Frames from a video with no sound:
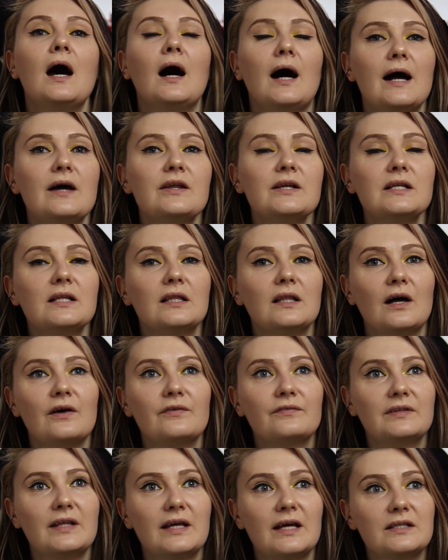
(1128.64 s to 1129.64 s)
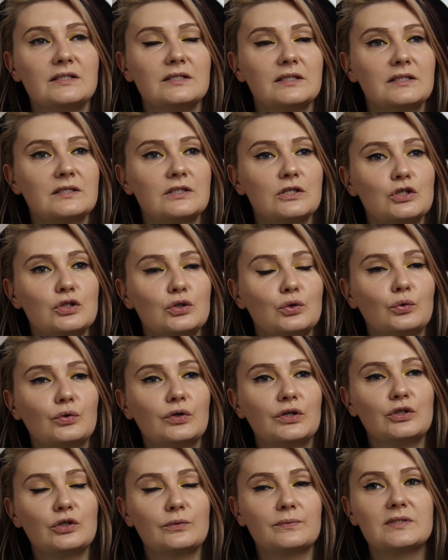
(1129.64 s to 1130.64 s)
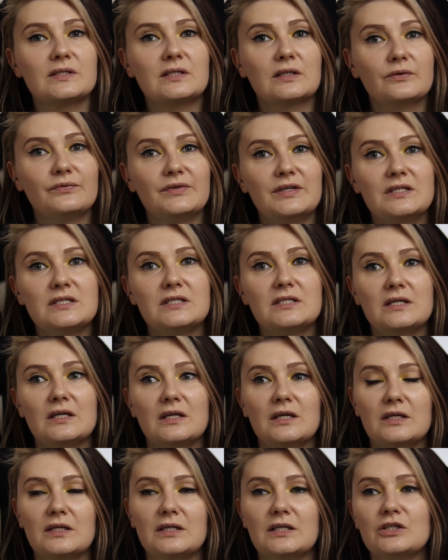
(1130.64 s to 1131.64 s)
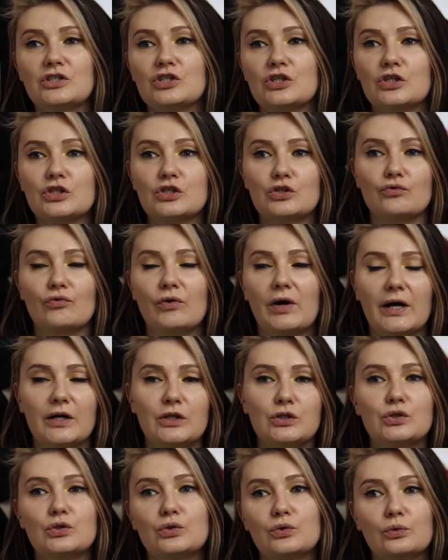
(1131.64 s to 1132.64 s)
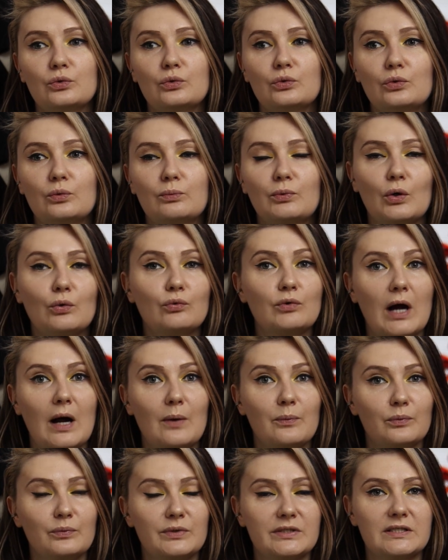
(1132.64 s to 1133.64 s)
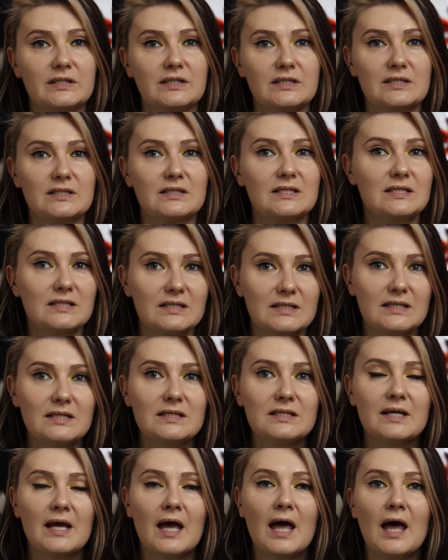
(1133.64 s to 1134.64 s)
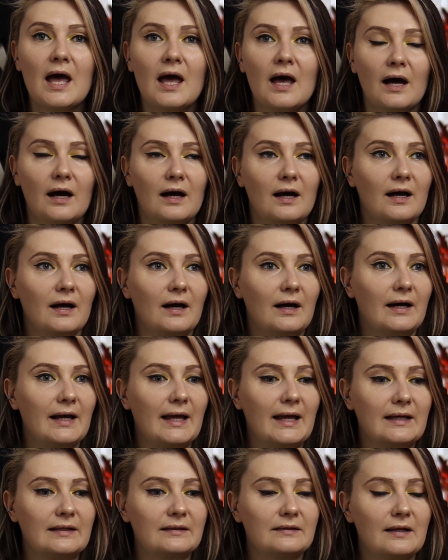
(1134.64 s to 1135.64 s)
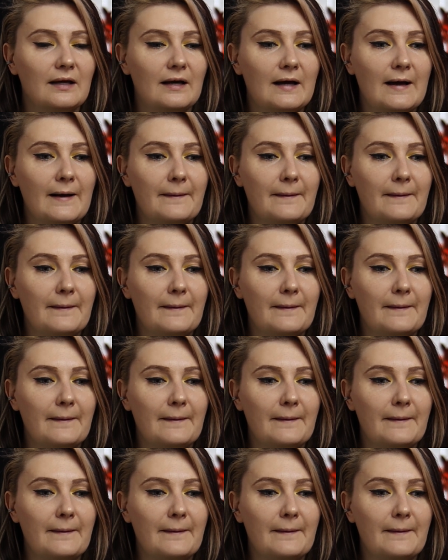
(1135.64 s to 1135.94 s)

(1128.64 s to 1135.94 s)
I really love that in the story Thomas de Quincey, he just tried to broke up with his disease and